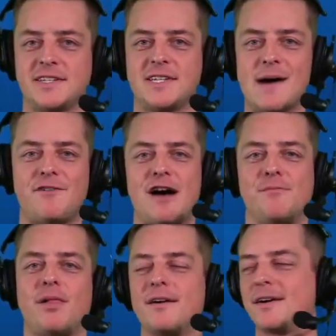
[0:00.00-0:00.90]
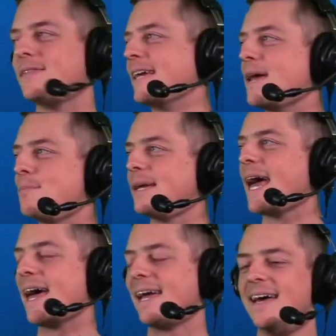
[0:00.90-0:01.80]
top 5 player in the
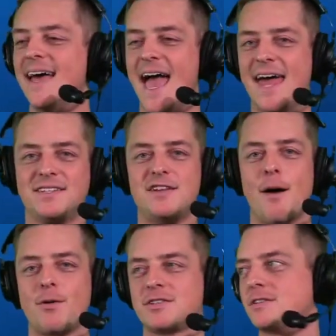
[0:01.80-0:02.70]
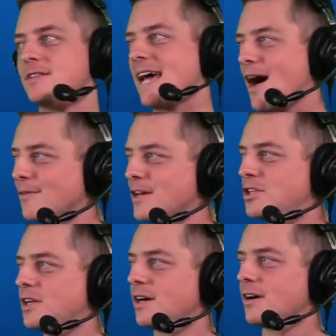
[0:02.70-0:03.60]
NBA, and his numbers are down this
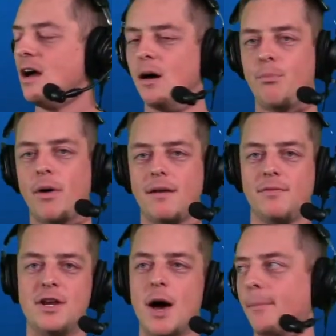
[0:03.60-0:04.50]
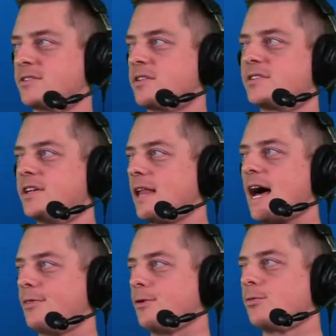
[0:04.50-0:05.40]
year, but the numbers are still
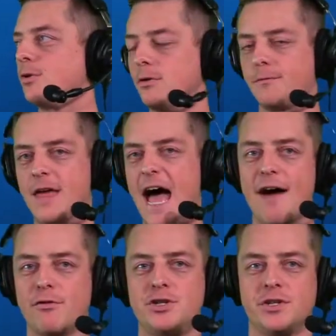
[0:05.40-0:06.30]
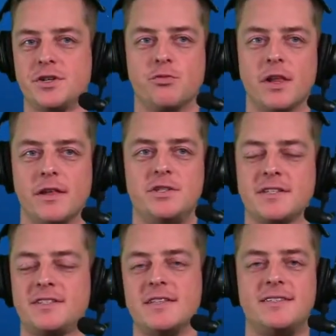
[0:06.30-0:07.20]
out the roof. The averages are really
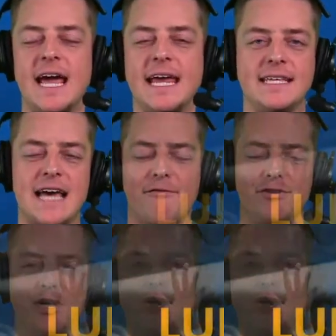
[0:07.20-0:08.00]
just insane. He's averaging